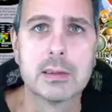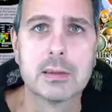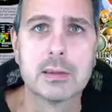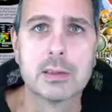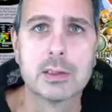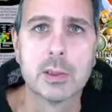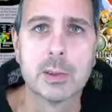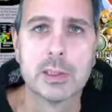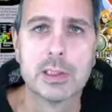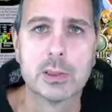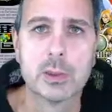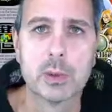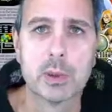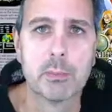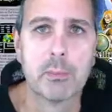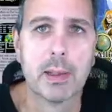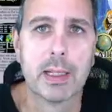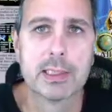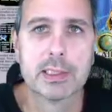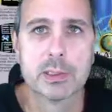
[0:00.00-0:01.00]
so it just sort of
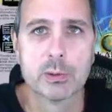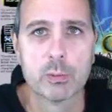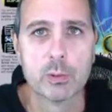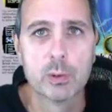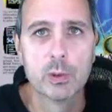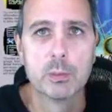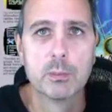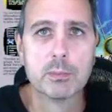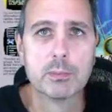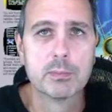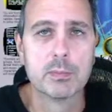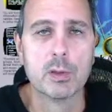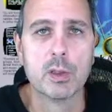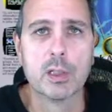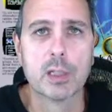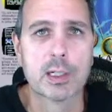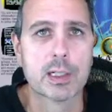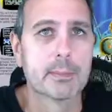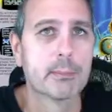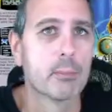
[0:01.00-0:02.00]
makes the room
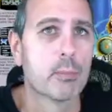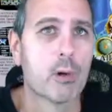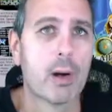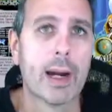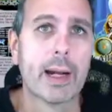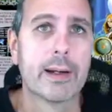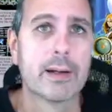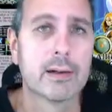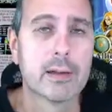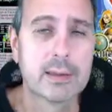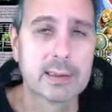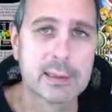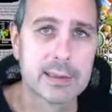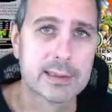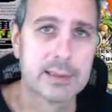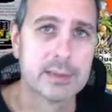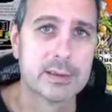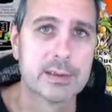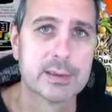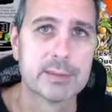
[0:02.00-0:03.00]
look brighter
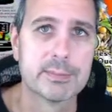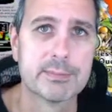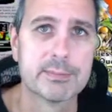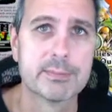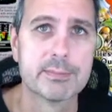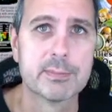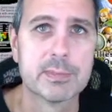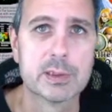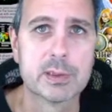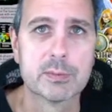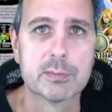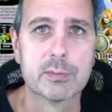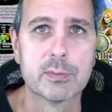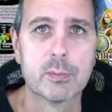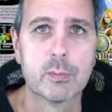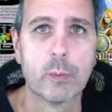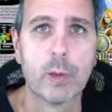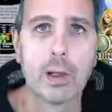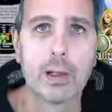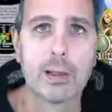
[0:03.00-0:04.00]
because
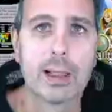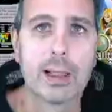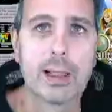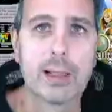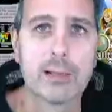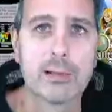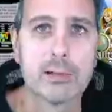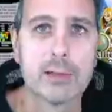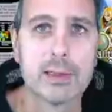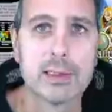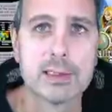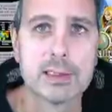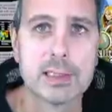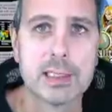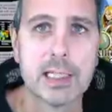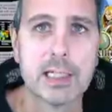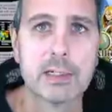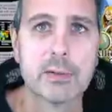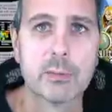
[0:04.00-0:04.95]
what light there is getting